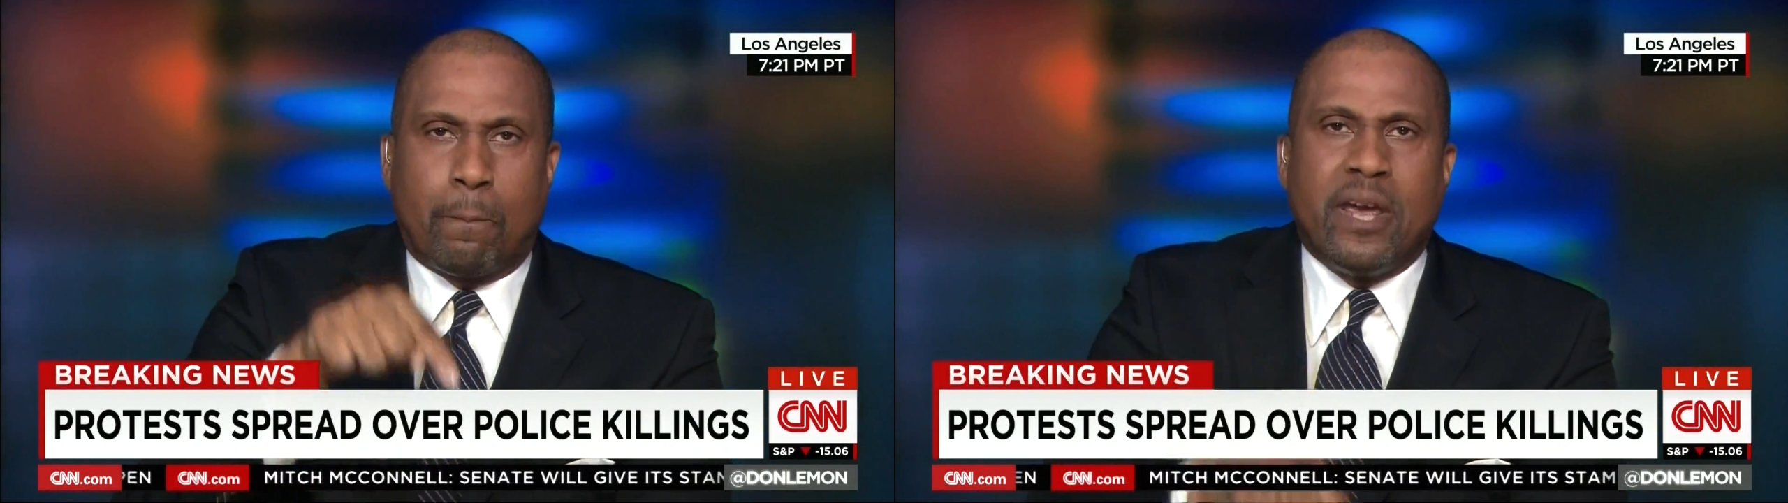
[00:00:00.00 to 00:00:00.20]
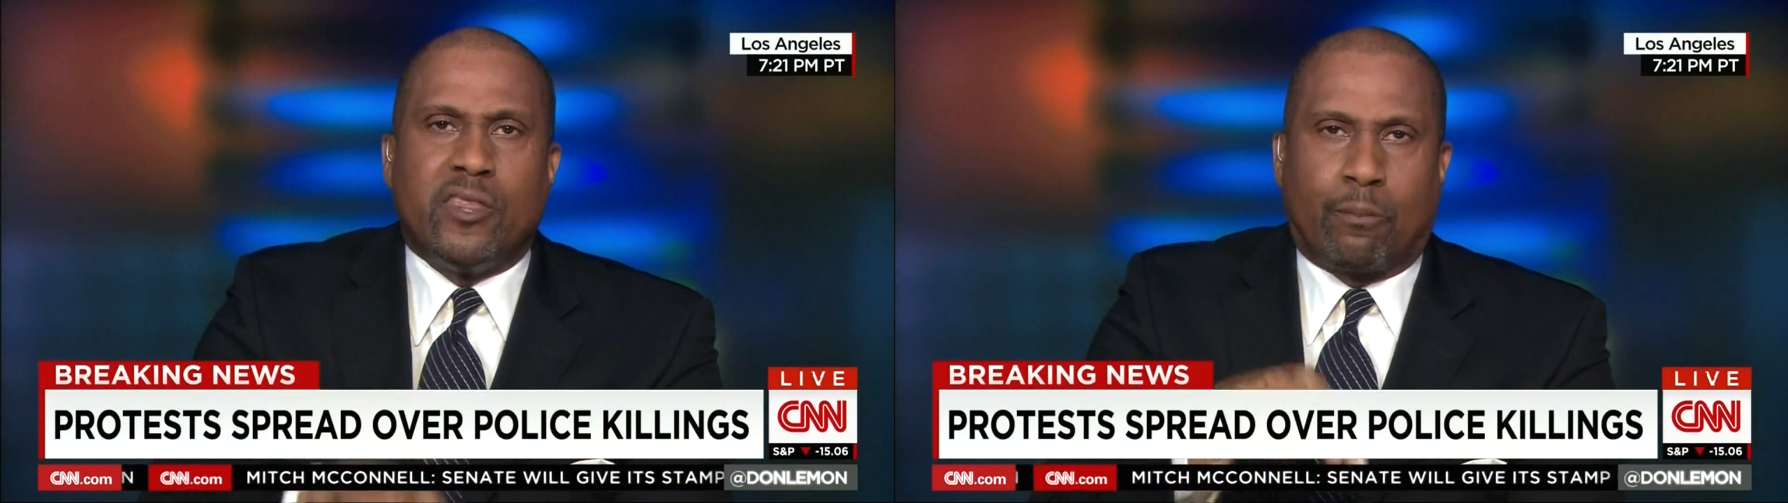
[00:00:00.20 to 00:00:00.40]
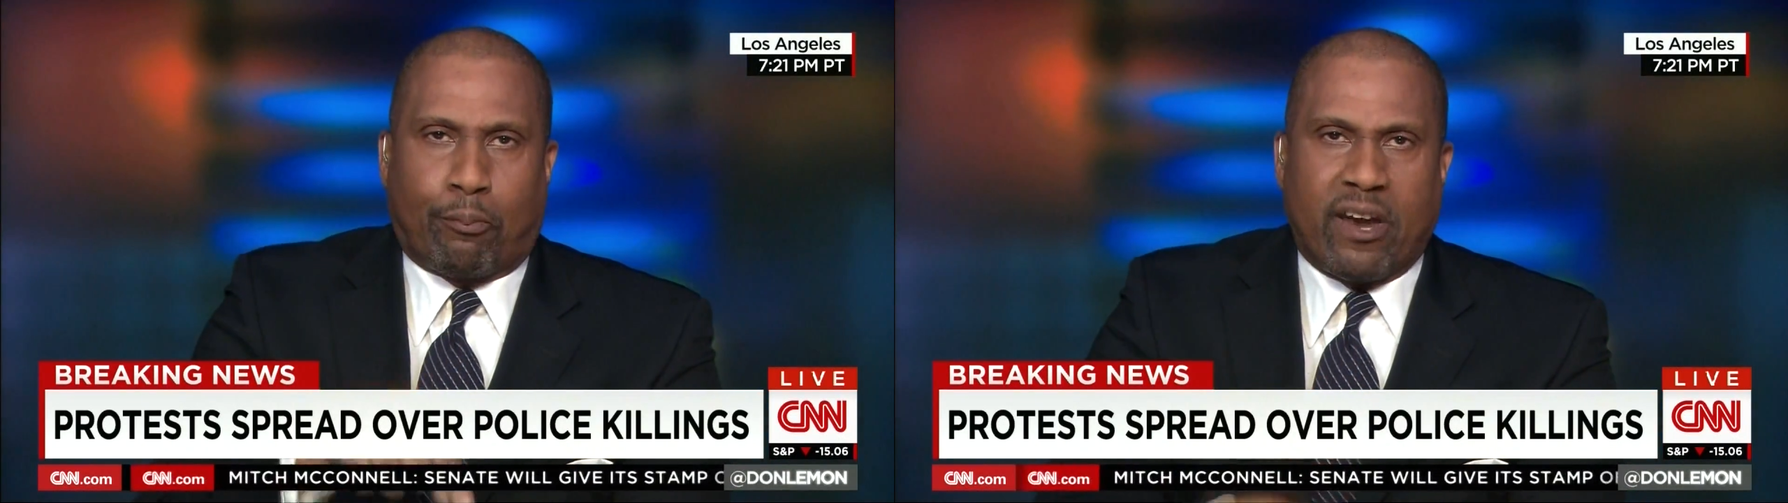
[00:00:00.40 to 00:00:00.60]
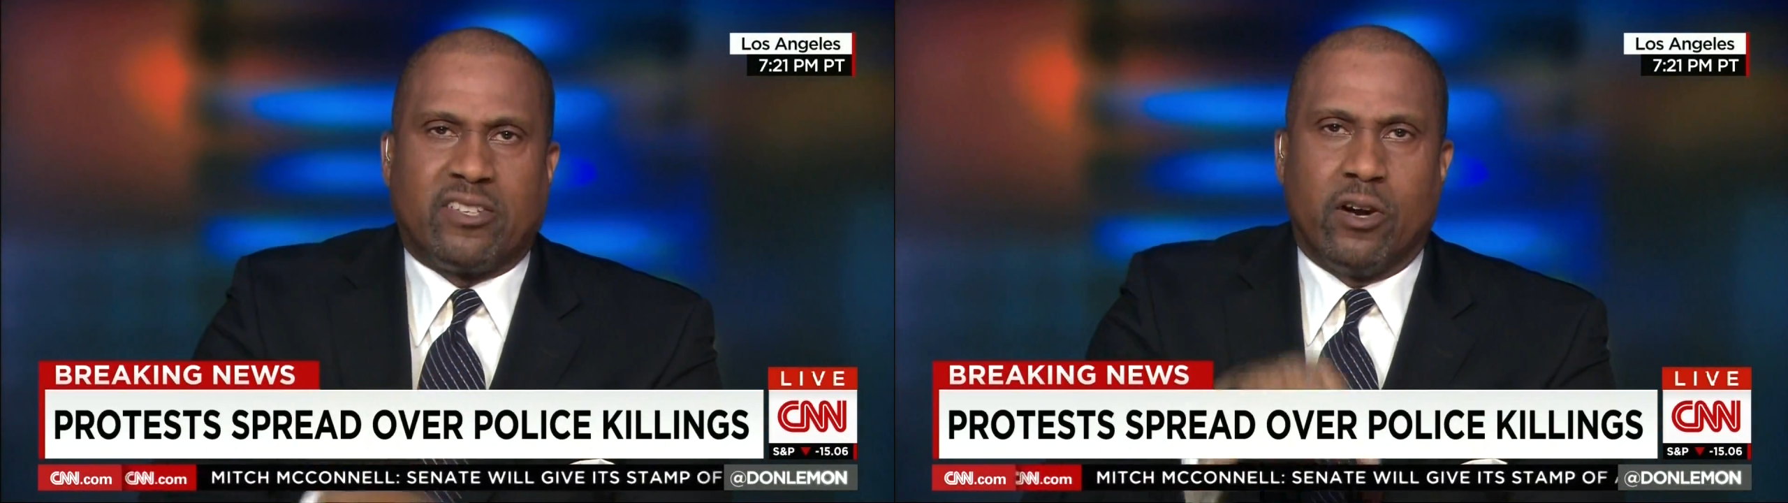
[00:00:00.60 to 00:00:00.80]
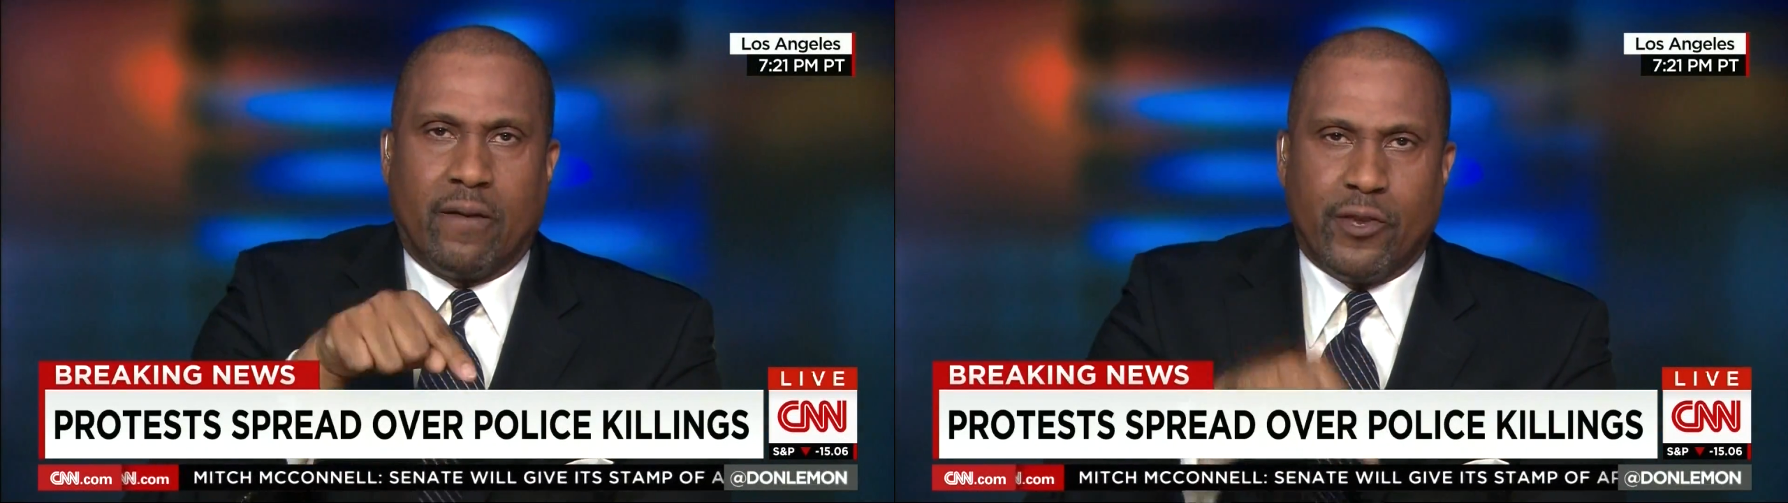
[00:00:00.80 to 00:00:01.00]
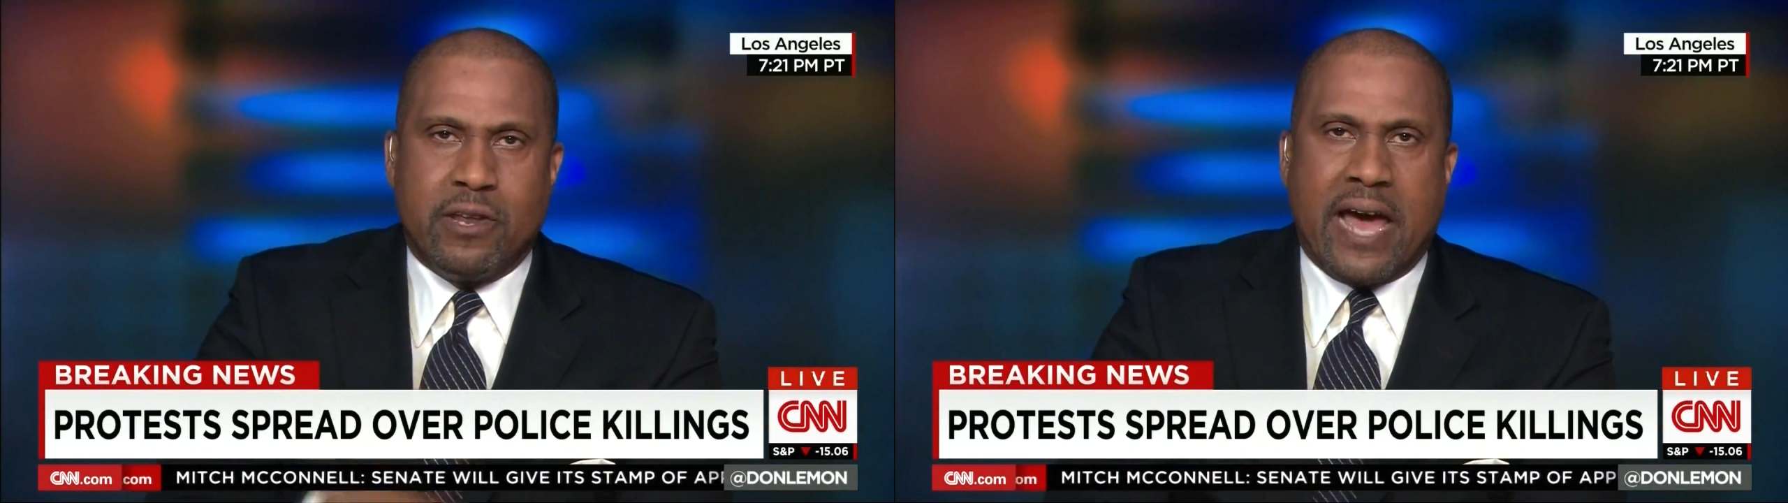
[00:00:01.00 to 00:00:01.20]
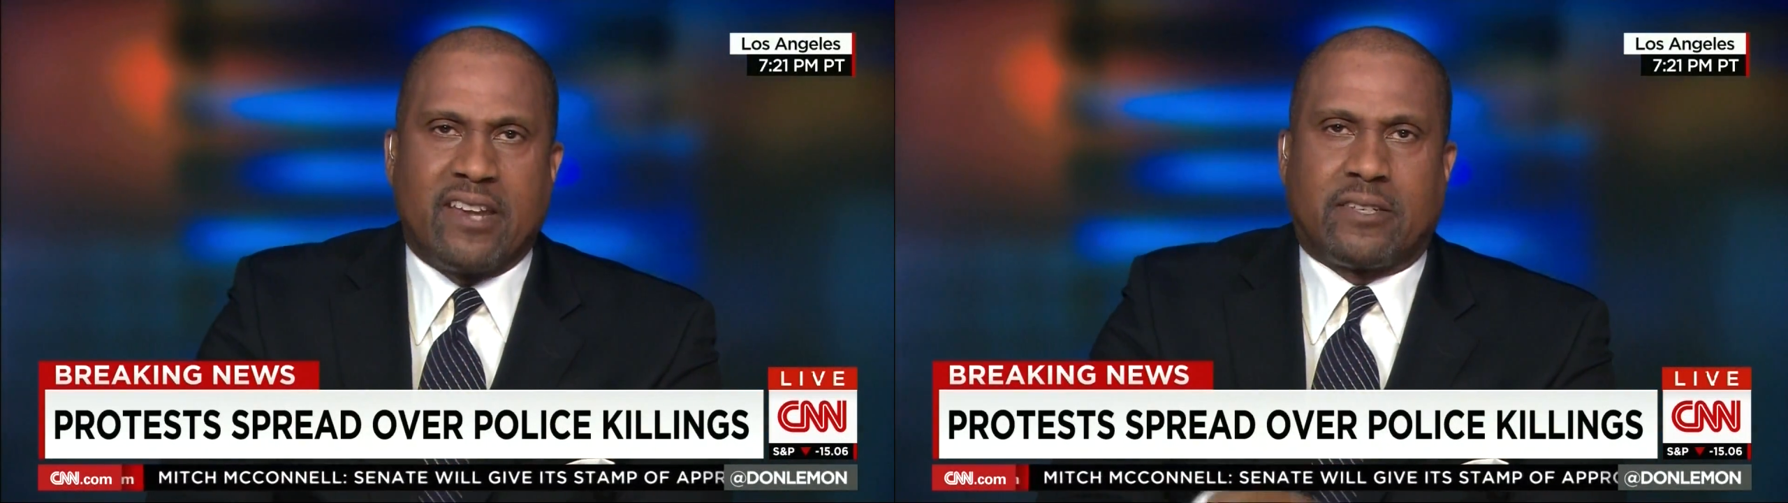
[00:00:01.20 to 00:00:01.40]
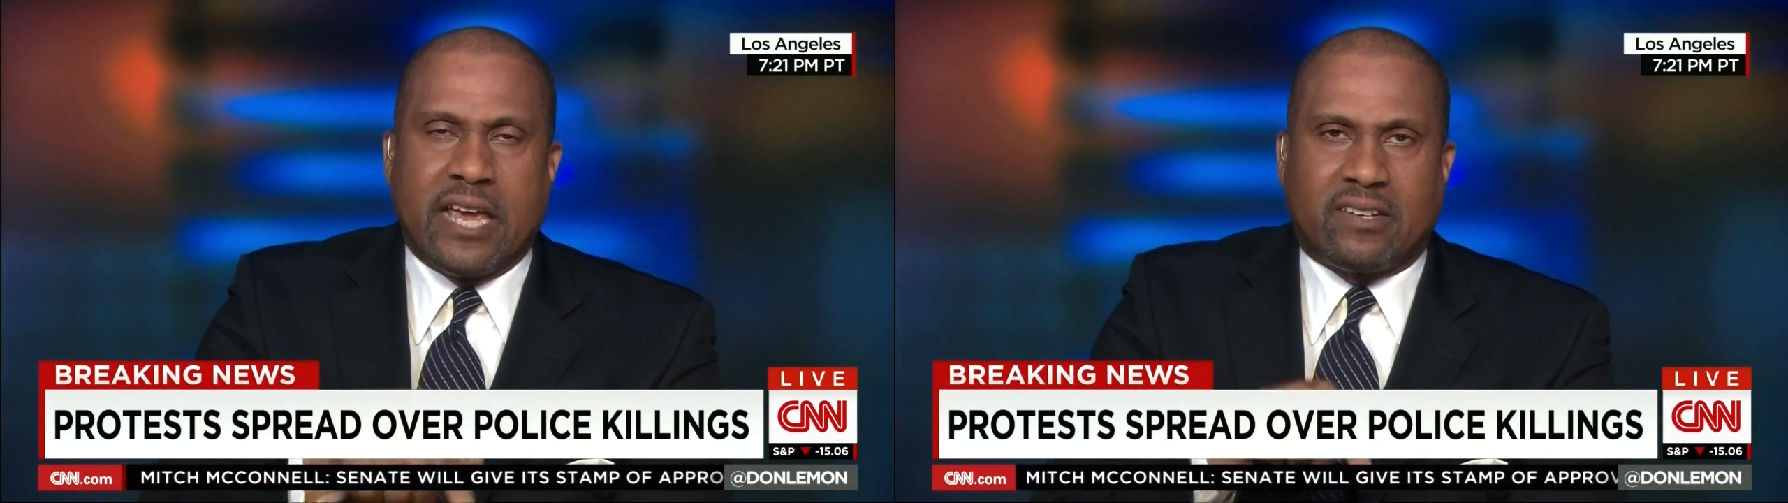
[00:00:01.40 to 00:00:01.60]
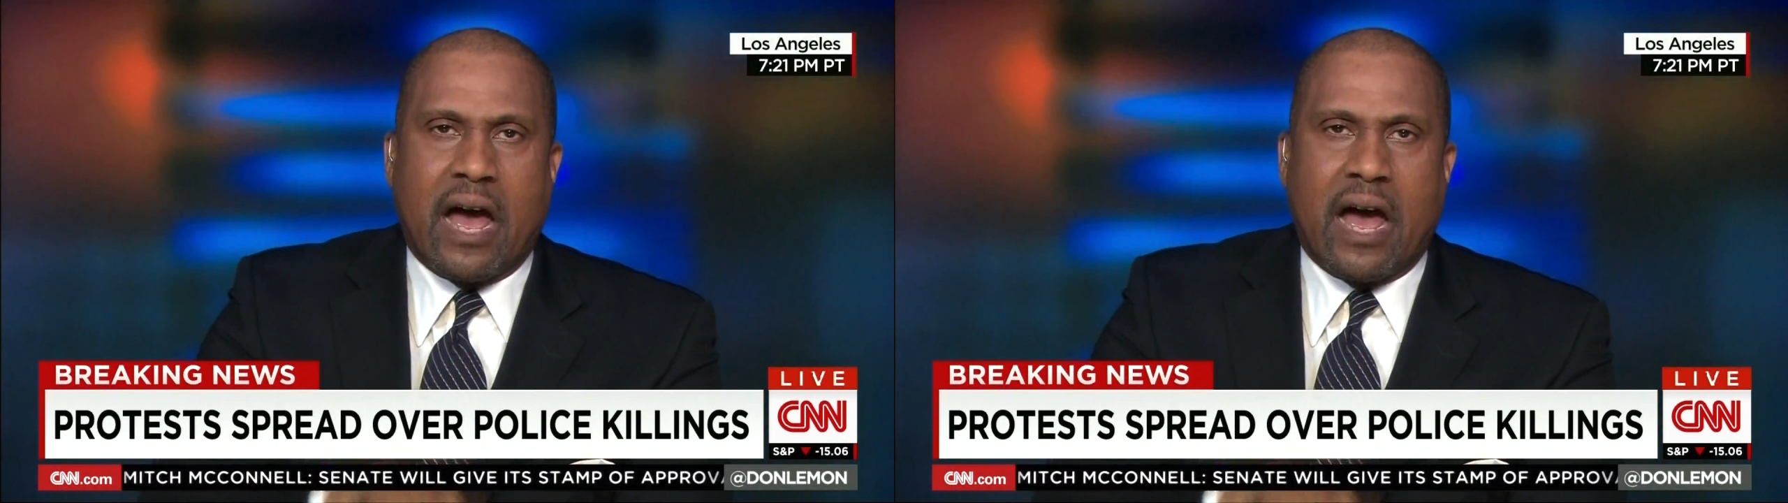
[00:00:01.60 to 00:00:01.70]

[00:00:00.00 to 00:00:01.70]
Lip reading: be the president of the United States.